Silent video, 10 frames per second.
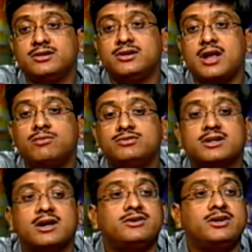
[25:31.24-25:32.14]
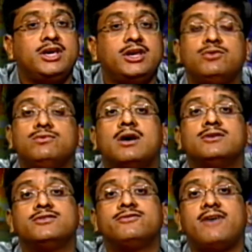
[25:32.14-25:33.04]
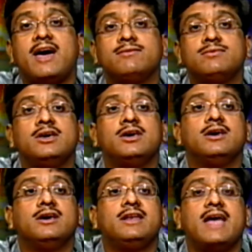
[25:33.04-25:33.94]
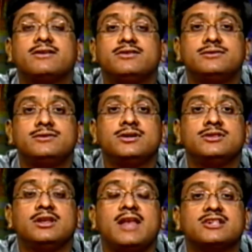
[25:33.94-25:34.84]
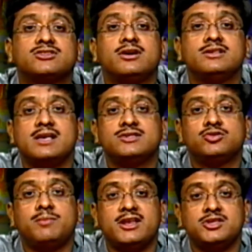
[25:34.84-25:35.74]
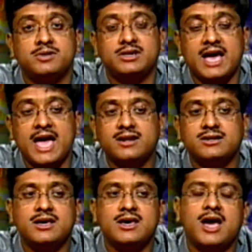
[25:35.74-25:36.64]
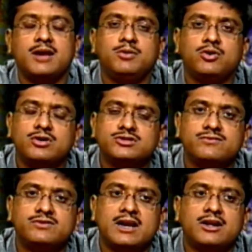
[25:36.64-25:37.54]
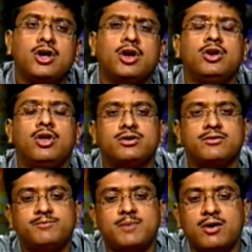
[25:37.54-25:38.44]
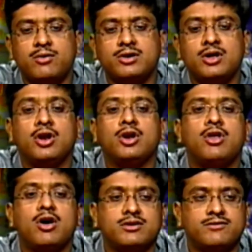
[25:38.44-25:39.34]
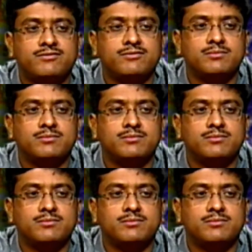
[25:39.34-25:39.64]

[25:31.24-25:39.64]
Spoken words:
now the country in 2005 enacted the National Disaster Management Act, and because of that lot of power, lot of